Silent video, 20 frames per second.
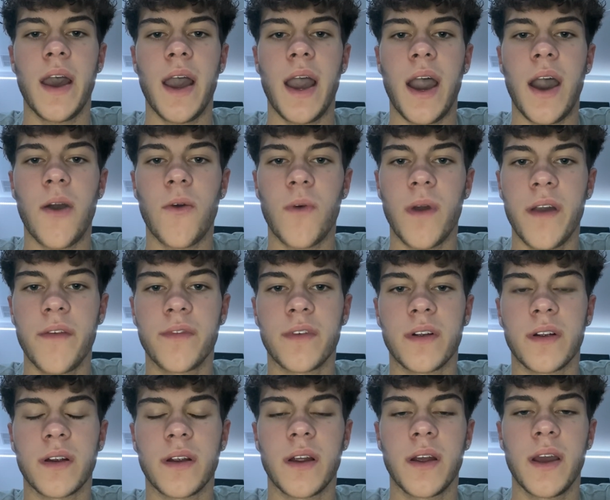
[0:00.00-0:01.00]

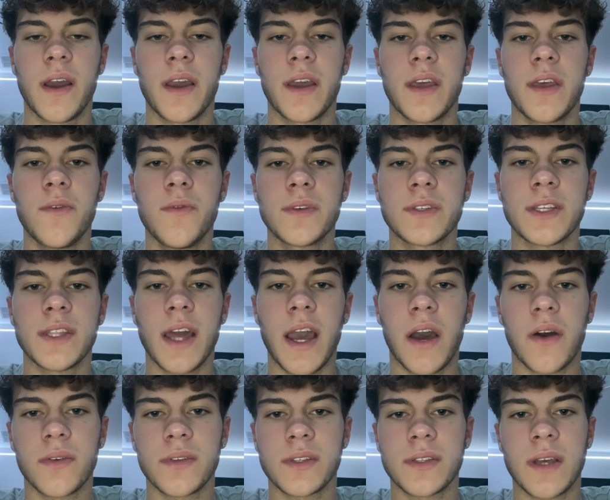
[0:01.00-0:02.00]
However, he was an
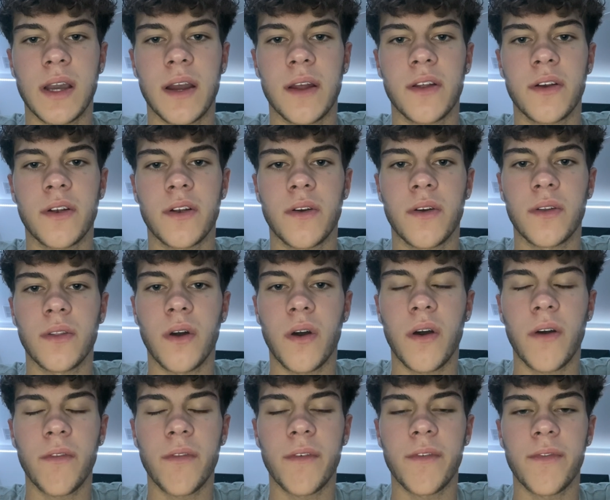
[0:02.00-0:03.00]
outsider on
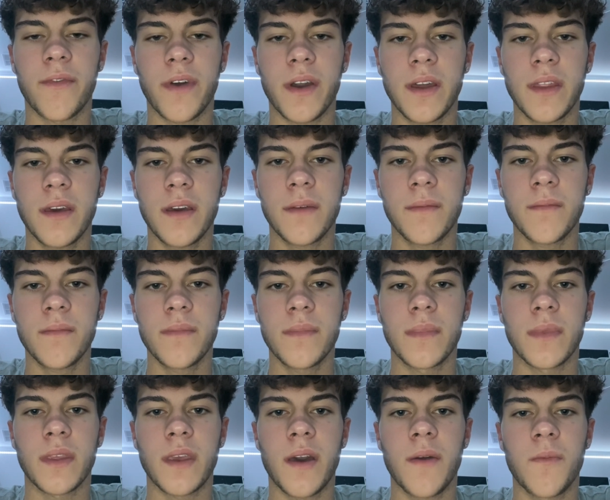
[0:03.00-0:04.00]
all the fighting
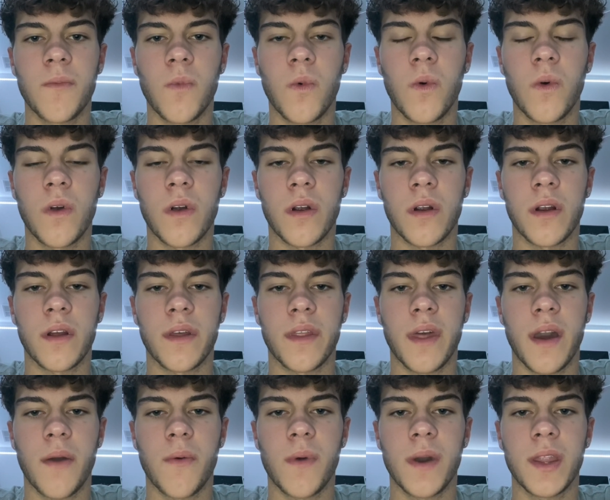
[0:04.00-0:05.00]
and war
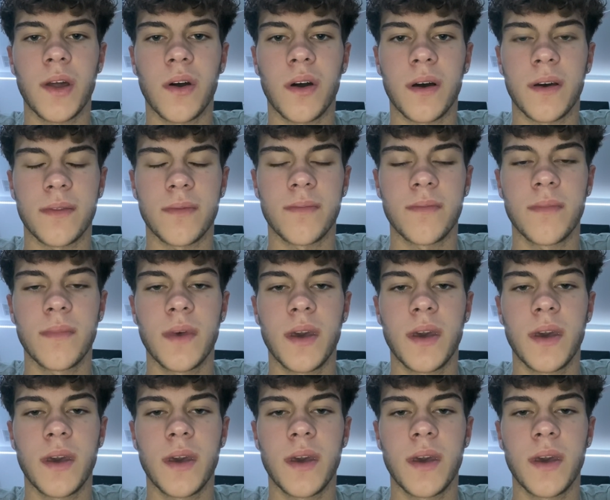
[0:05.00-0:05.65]
that went on.